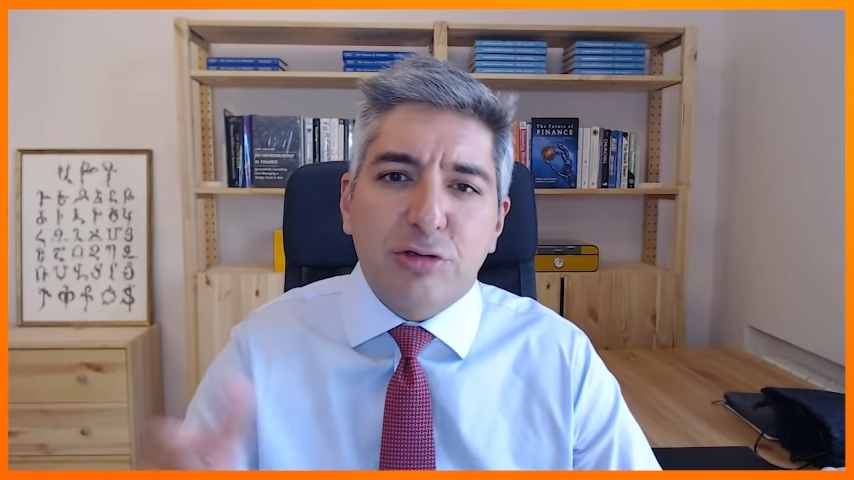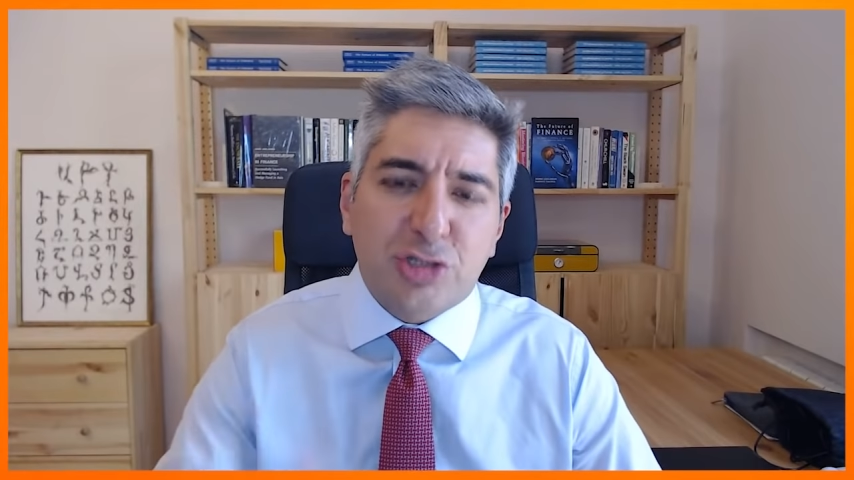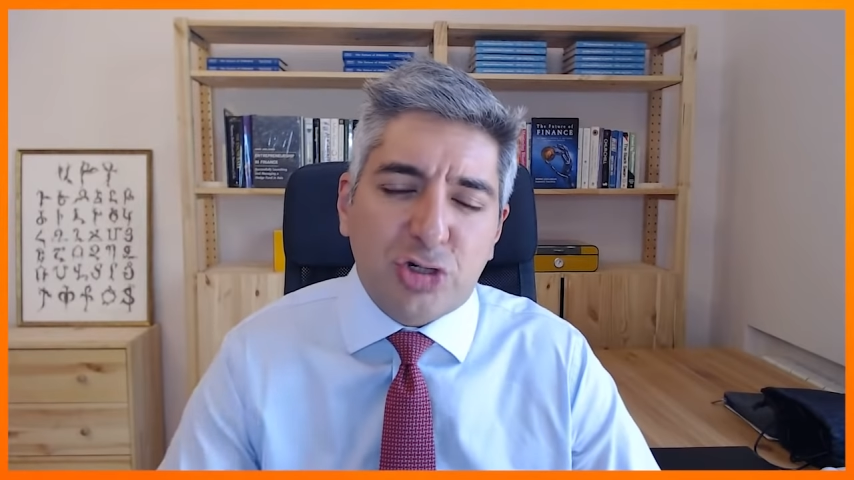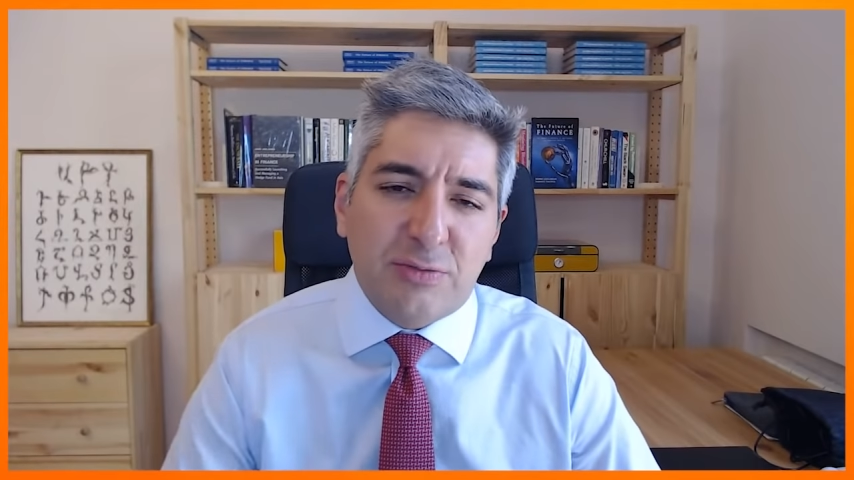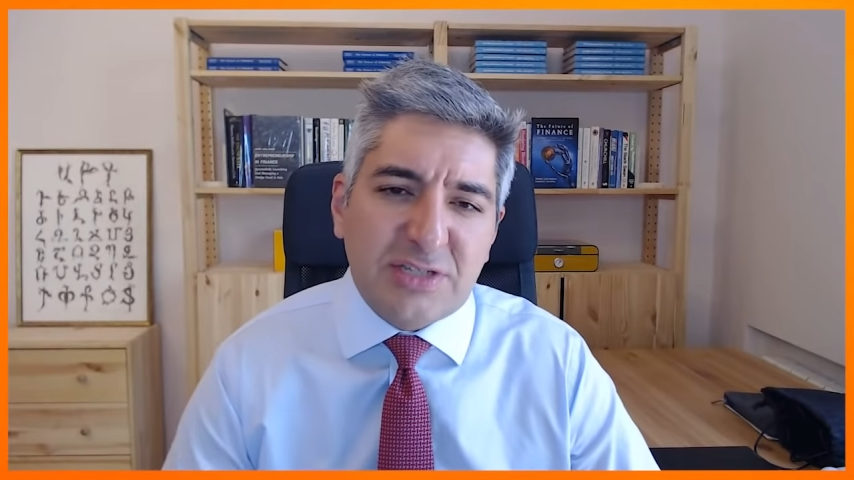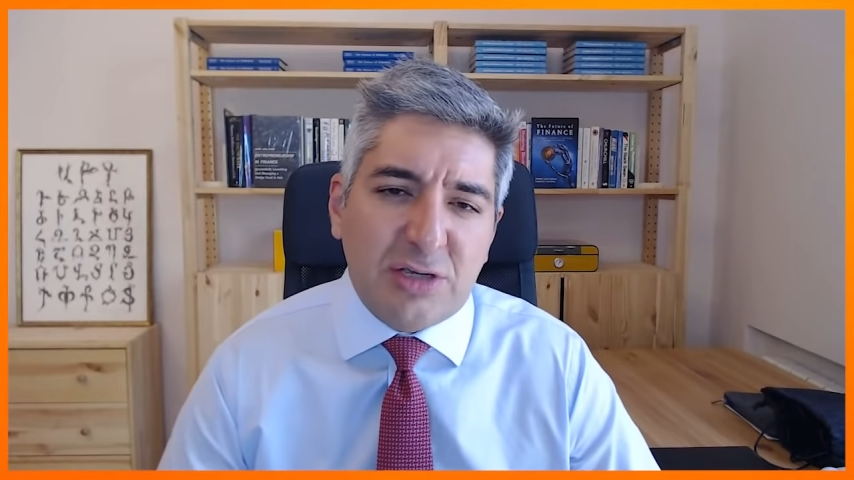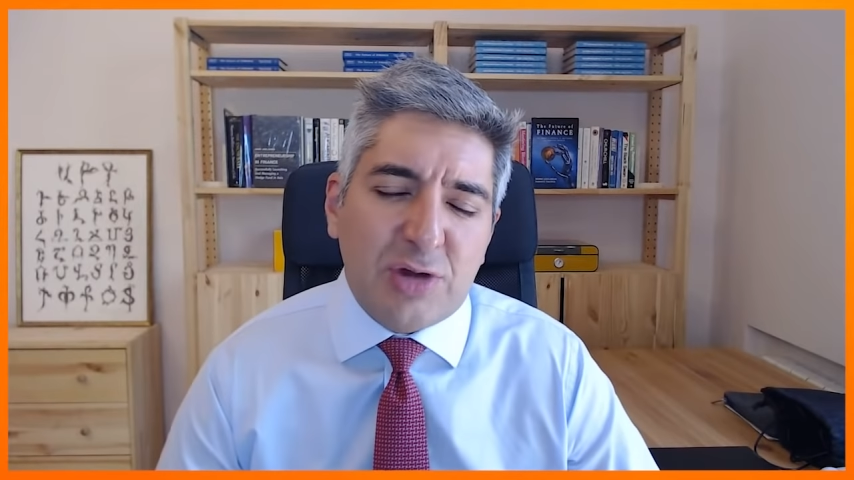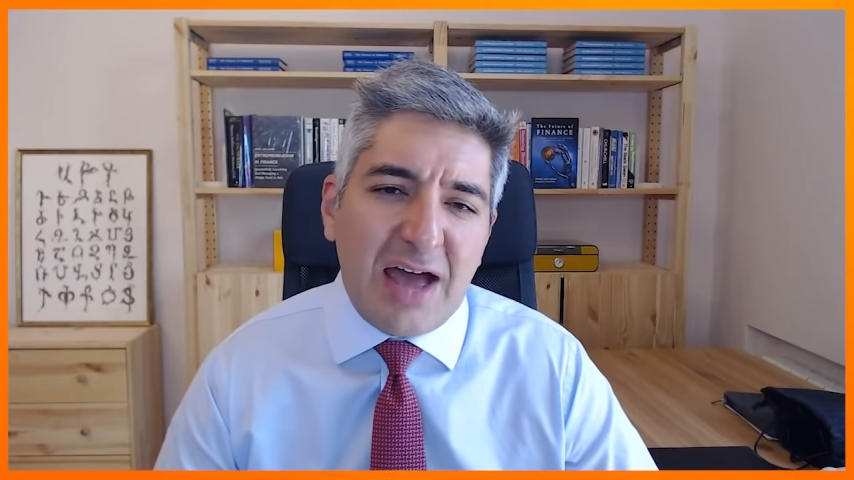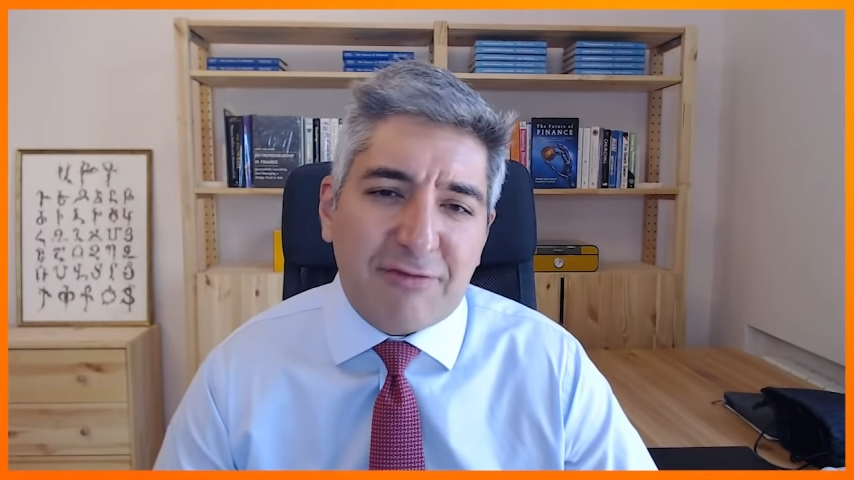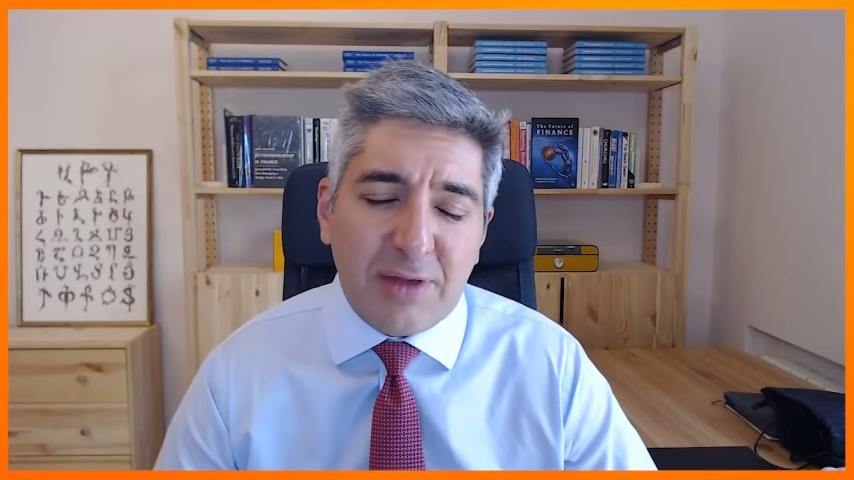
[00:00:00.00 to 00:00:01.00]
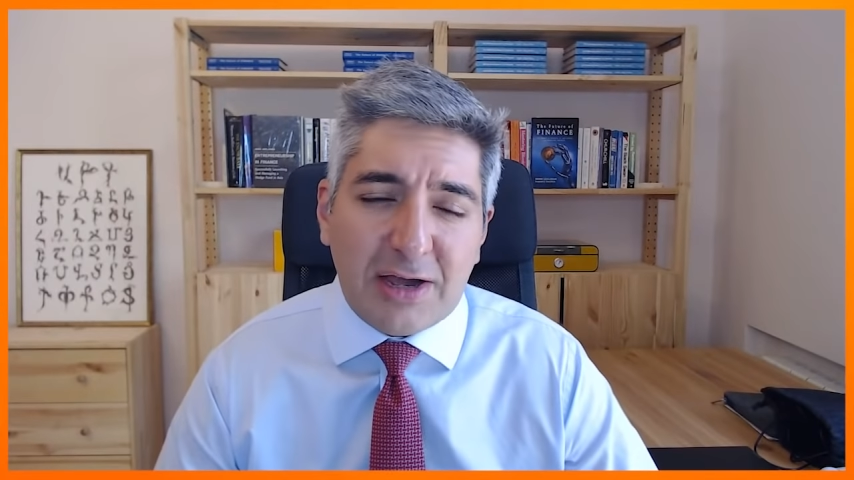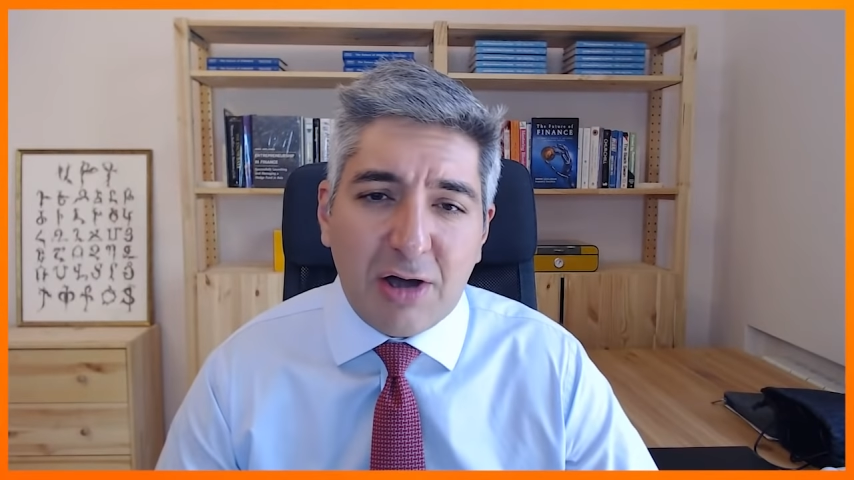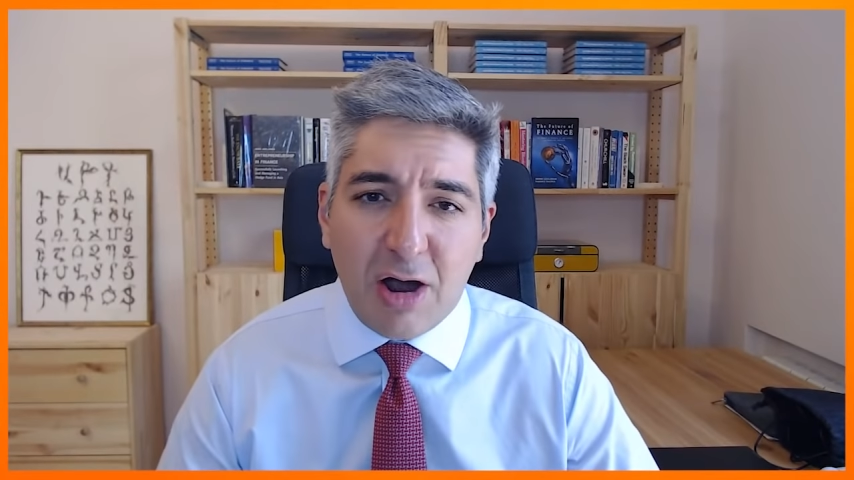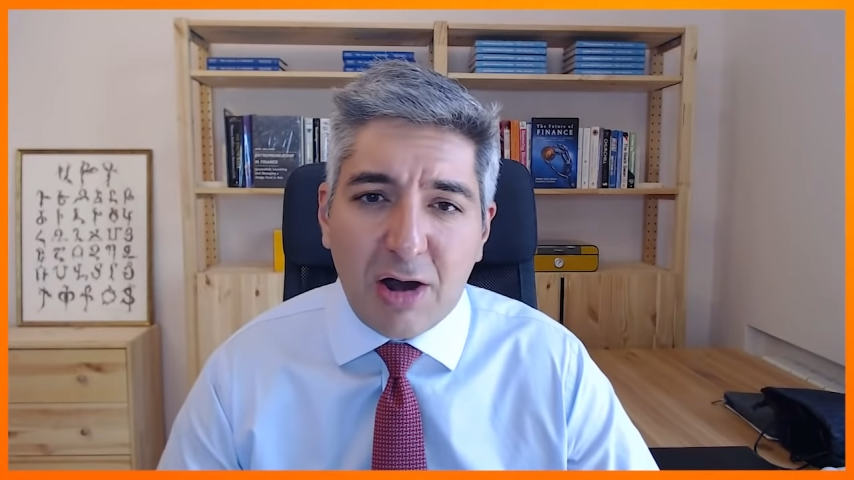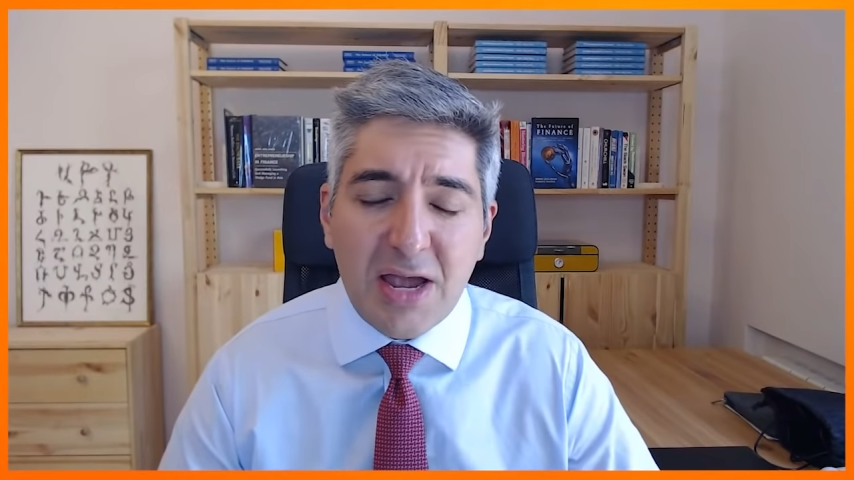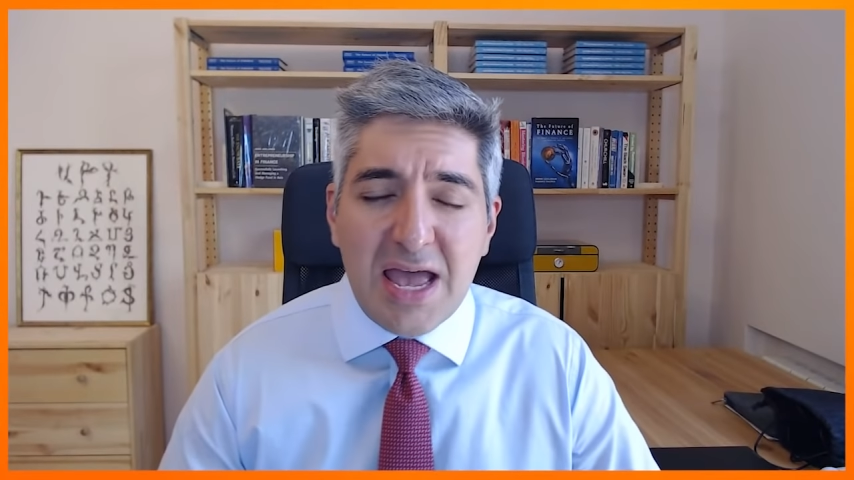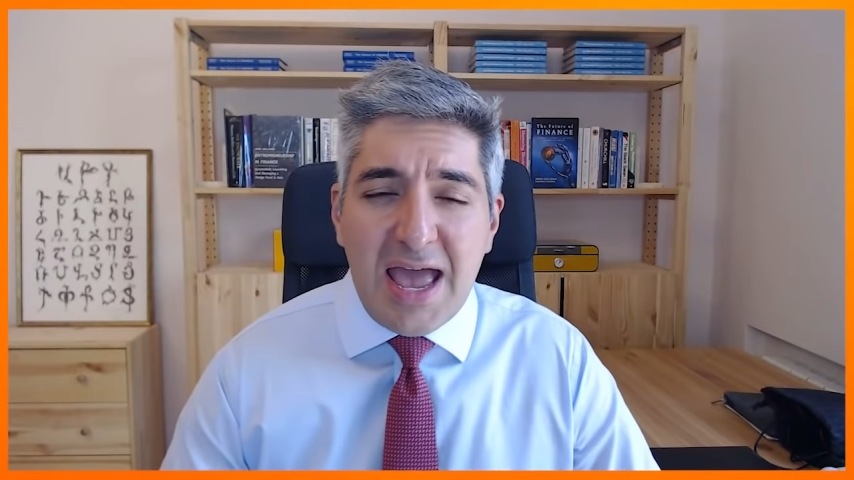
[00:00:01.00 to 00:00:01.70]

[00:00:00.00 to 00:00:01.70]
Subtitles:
streams that you would have from that car?